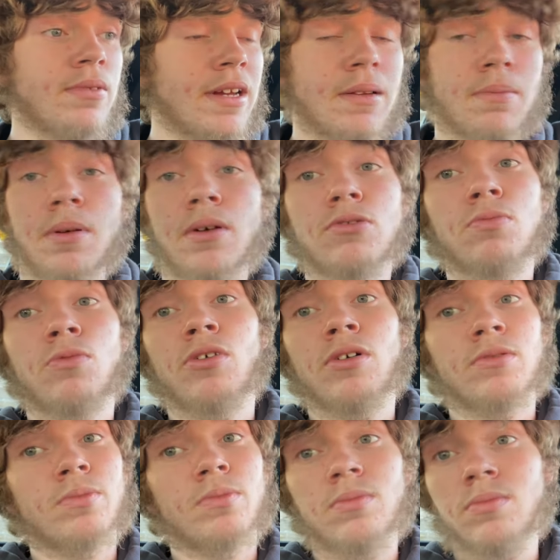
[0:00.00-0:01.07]
I can post
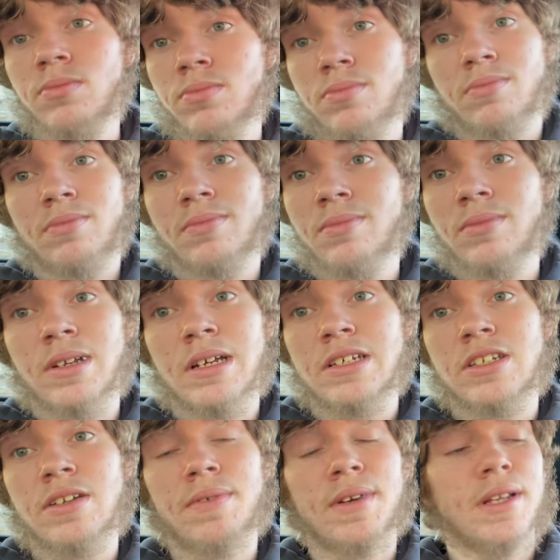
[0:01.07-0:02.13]
more and
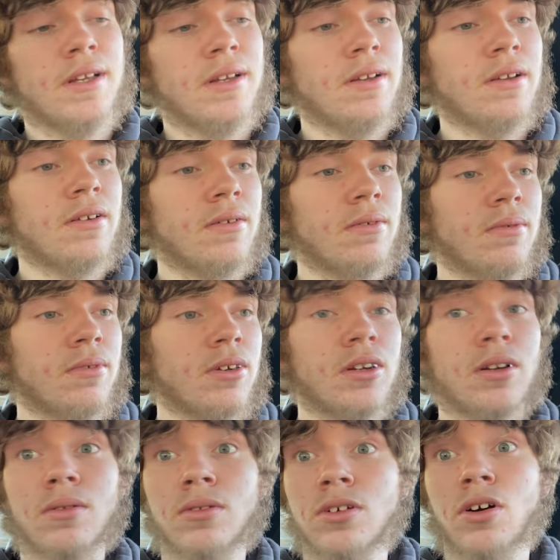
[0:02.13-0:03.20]
stuff like that.
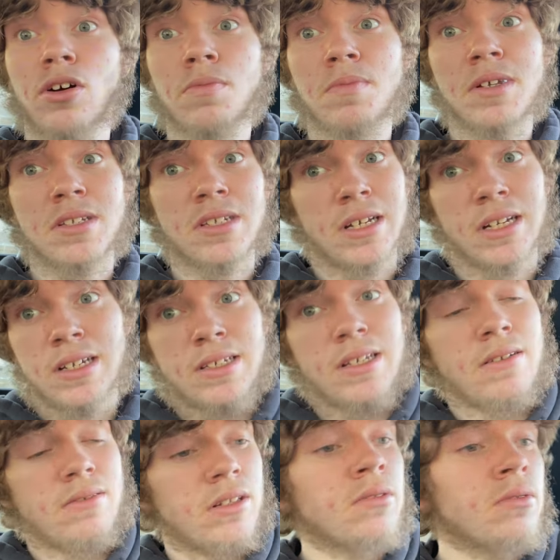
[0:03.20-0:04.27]
Going to car meets, I guess. I
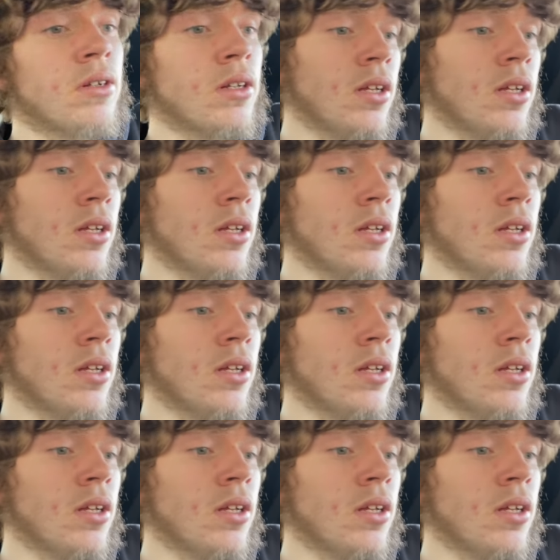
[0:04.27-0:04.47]
don't know.